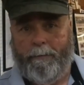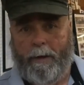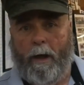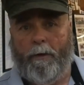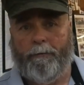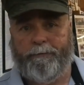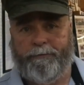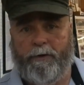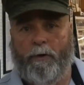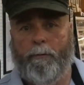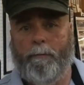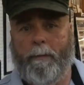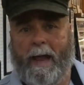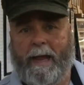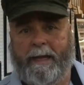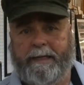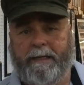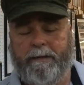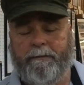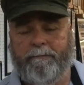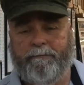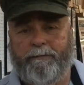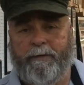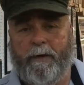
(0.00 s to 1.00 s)
also my
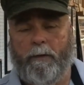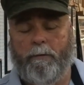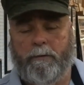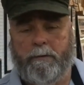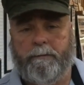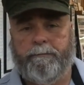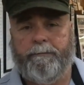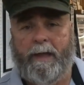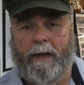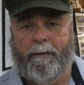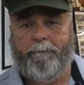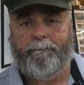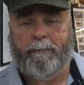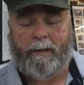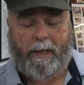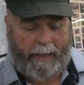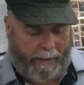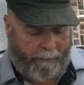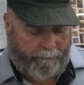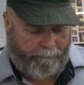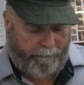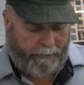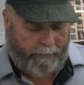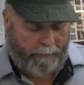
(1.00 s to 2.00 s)
kinfolk. I'm
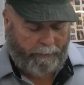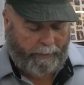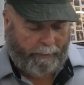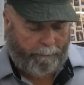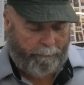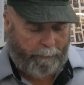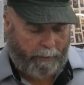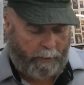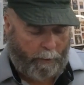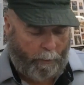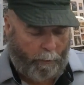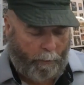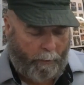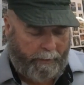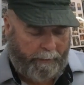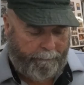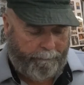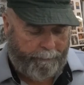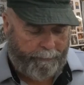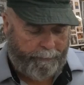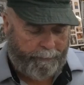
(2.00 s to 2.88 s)
Hatfield and McCoy.